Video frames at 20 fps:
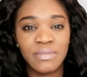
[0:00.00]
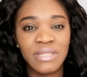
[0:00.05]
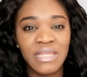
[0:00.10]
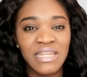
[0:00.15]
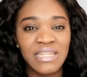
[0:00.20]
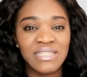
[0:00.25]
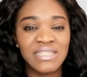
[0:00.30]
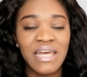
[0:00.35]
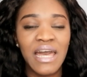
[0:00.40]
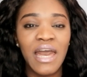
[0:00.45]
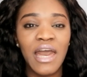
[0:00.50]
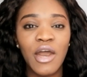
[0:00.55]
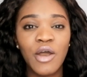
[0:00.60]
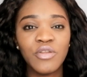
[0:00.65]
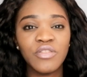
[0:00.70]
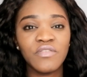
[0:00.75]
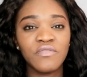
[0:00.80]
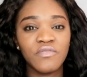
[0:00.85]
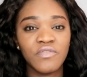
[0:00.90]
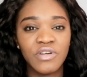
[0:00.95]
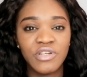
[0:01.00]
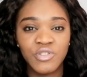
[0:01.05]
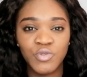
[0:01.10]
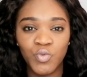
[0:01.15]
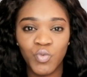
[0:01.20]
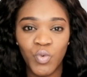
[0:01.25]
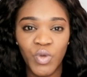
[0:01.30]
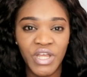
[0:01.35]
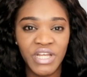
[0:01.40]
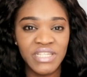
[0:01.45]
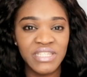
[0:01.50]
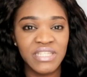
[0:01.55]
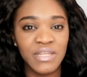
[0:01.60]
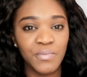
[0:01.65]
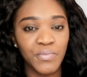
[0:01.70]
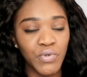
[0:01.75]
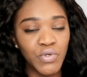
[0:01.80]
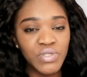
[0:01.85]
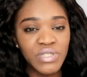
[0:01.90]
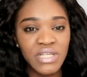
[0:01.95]
that is how the voice works, the
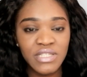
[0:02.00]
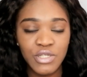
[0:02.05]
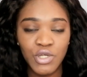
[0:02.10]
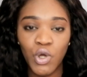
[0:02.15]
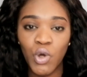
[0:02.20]
process